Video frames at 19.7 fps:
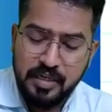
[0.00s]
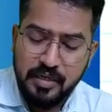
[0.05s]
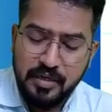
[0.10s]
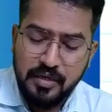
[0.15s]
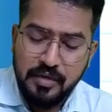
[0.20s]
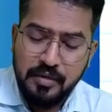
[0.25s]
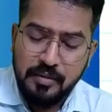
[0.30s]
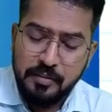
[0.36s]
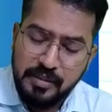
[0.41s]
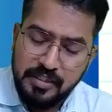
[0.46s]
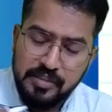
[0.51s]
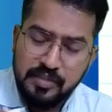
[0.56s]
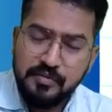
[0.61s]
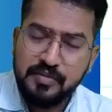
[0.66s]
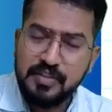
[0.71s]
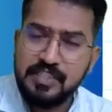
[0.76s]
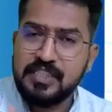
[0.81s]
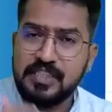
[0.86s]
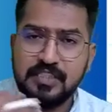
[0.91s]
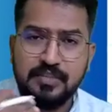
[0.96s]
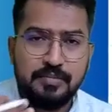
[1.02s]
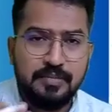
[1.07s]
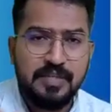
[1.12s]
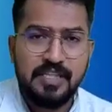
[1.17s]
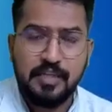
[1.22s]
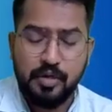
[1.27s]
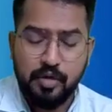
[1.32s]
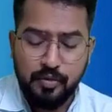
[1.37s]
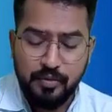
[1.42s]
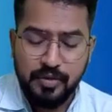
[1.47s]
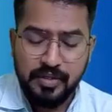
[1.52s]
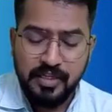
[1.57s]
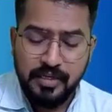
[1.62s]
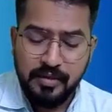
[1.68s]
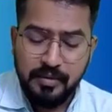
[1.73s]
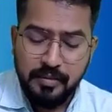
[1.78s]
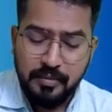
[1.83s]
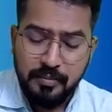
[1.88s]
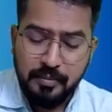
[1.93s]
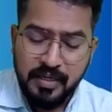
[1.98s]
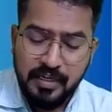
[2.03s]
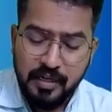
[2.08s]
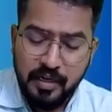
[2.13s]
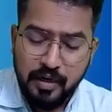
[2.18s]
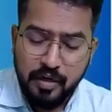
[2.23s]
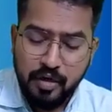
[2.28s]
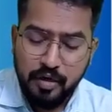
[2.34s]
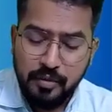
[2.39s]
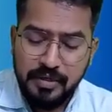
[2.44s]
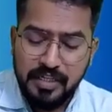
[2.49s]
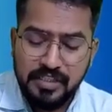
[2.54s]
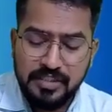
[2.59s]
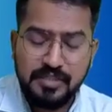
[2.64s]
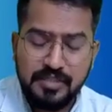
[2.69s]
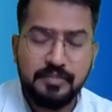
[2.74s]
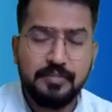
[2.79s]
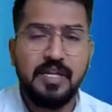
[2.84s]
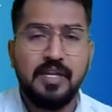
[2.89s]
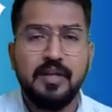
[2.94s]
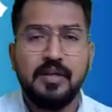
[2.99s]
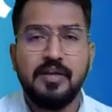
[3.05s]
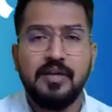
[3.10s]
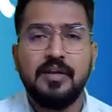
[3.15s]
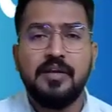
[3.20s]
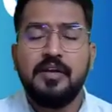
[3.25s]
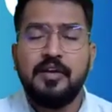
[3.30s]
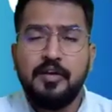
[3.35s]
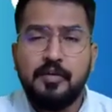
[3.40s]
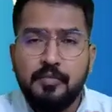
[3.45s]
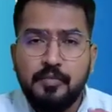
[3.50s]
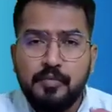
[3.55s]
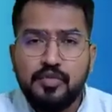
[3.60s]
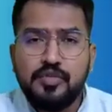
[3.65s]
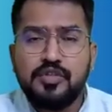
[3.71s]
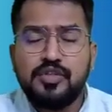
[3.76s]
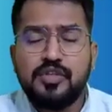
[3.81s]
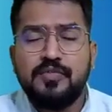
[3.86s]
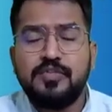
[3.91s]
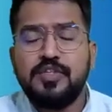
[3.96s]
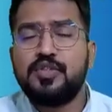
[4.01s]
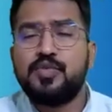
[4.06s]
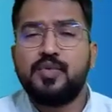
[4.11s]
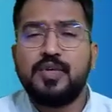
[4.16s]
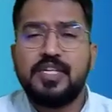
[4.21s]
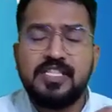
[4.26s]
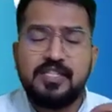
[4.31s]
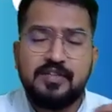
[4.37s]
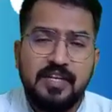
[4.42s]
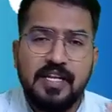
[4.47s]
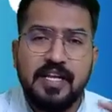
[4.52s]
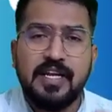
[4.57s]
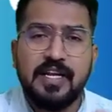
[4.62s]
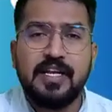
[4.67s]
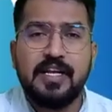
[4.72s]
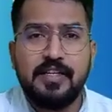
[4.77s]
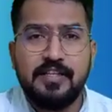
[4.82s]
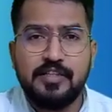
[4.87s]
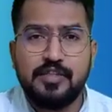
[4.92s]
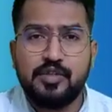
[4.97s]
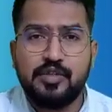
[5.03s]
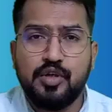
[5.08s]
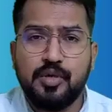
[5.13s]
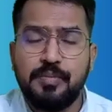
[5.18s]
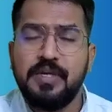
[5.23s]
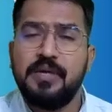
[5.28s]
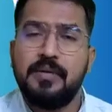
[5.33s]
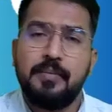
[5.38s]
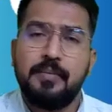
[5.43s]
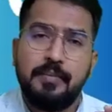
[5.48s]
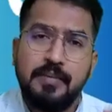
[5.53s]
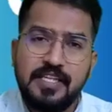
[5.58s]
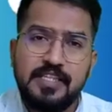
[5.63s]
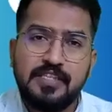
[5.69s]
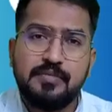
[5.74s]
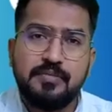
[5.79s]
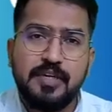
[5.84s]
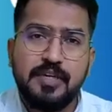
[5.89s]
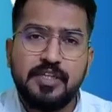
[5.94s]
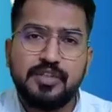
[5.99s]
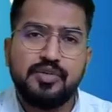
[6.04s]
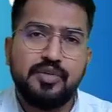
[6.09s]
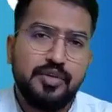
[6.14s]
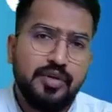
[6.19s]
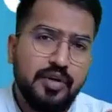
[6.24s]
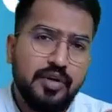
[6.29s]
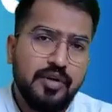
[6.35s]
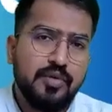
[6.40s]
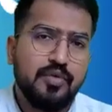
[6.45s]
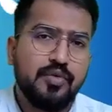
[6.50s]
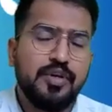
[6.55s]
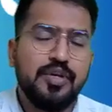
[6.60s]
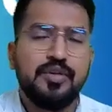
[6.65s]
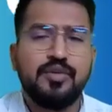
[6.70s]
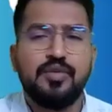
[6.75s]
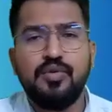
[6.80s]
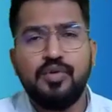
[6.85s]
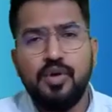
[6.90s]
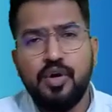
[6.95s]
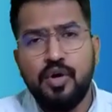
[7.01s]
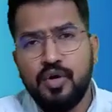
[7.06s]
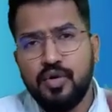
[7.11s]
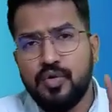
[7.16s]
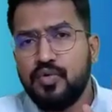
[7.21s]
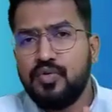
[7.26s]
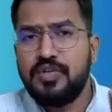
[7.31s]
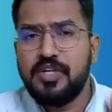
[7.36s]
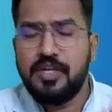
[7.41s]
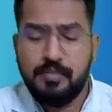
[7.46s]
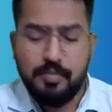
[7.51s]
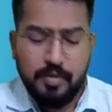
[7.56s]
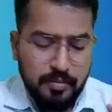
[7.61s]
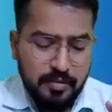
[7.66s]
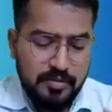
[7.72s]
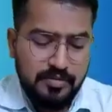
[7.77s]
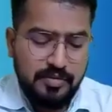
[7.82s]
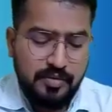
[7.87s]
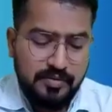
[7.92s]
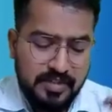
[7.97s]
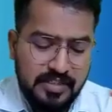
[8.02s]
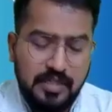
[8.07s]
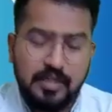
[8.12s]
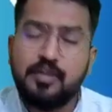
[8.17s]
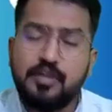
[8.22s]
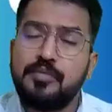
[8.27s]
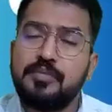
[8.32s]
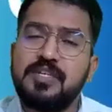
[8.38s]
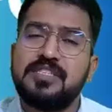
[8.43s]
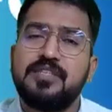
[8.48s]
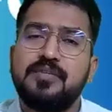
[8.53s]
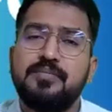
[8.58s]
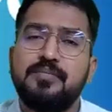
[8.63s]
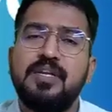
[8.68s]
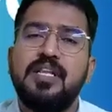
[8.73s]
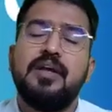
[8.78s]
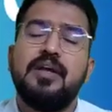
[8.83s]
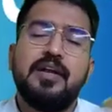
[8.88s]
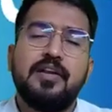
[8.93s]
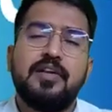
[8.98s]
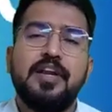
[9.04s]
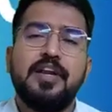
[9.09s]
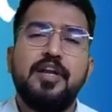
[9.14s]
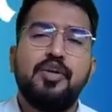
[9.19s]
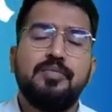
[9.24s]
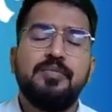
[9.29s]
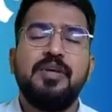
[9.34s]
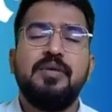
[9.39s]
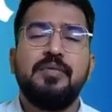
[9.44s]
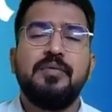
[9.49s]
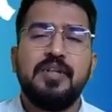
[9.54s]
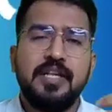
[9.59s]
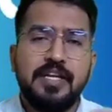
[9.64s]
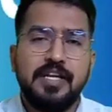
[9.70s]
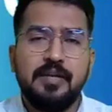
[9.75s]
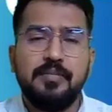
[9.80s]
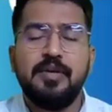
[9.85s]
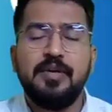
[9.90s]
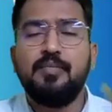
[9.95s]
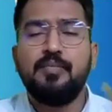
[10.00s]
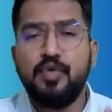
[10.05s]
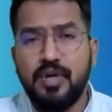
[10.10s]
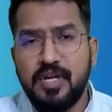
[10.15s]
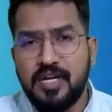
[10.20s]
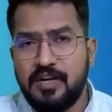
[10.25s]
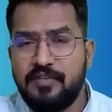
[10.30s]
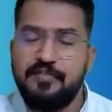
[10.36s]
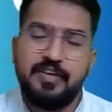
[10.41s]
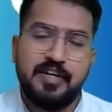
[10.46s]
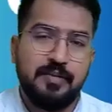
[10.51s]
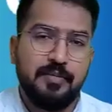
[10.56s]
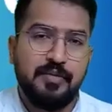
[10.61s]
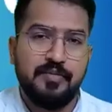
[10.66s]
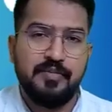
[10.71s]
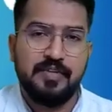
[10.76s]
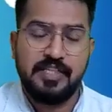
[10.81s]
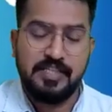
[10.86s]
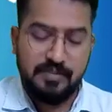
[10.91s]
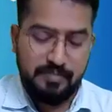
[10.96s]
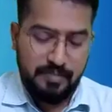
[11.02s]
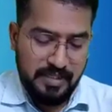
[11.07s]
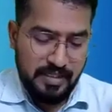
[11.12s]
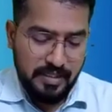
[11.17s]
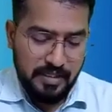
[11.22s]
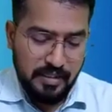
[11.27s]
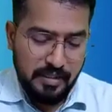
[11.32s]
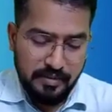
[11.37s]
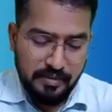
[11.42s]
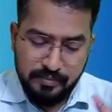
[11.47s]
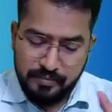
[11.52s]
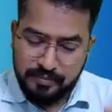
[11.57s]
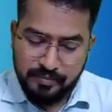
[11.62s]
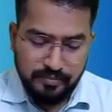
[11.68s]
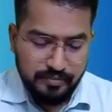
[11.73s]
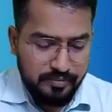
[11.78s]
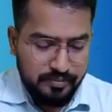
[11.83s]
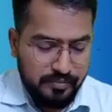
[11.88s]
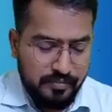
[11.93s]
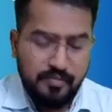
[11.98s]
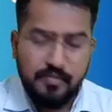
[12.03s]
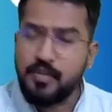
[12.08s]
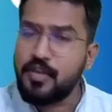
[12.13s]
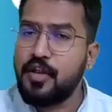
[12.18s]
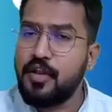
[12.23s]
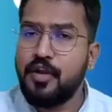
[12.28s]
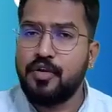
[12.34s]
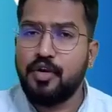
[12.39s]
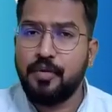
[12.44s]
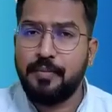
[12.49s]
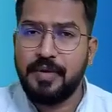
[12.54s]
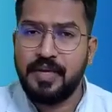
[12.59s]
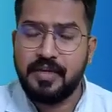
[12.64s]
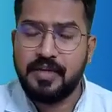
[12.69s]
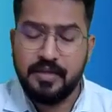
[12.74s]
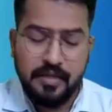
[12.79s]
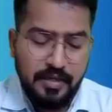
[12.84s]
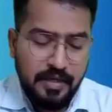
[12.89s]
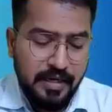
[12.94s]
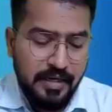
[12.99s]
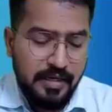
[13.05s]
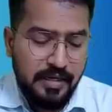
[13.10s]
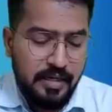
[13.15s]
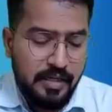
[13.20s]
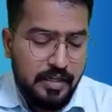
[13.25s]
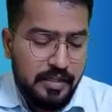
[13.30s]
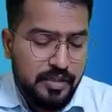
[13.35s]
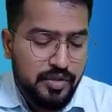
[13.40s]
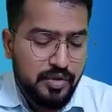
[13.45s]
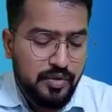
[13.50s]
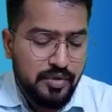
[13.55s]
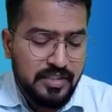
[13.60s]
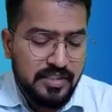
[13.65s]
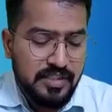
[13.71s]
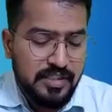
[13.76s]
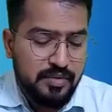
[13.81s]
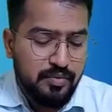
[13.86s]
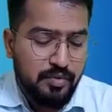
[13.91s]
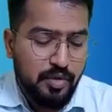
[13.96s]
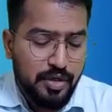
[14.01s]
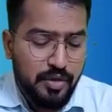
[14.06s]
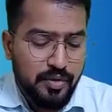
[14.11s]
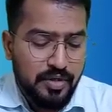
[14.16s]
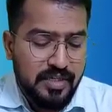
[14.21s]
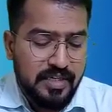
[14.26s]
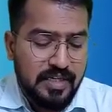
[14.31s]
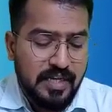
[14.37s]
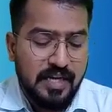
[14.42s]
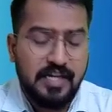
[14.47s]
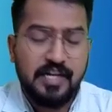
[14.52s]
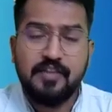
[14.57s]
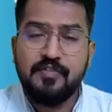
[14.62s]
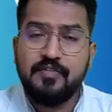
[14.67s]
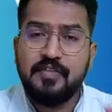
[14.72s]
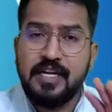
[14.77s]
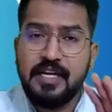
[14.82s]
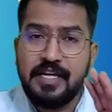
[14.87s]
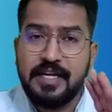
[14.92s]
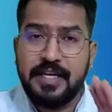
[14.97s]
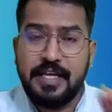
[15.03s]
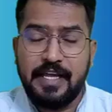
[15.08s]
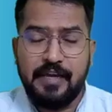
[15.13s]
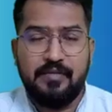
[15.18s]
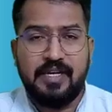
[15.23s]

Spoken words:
be thorough with that. But accommodation bill, most of the students will neglect this topic. Please make sure you are going through 2-3 problems of this accommodation bill. Try to be little bit more comfortable with this particular topic, right? So this is what your target for day 1.